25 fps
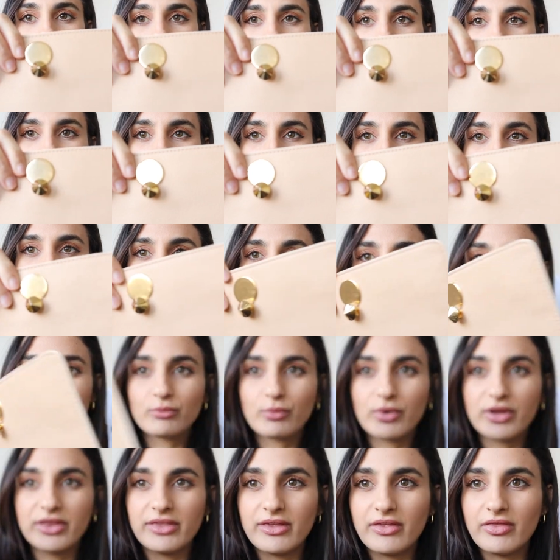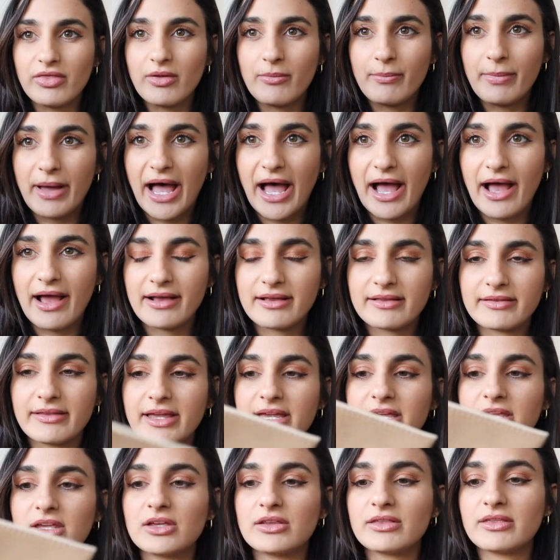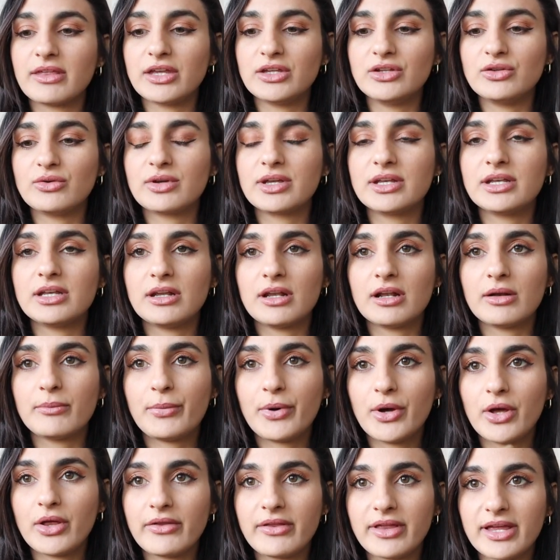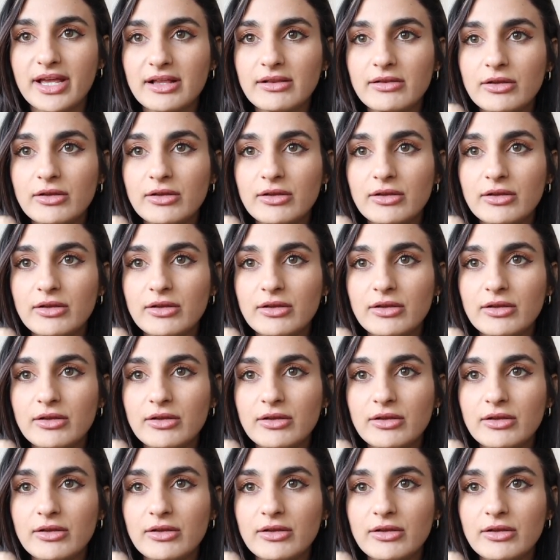bag within the bag, like that you can put like a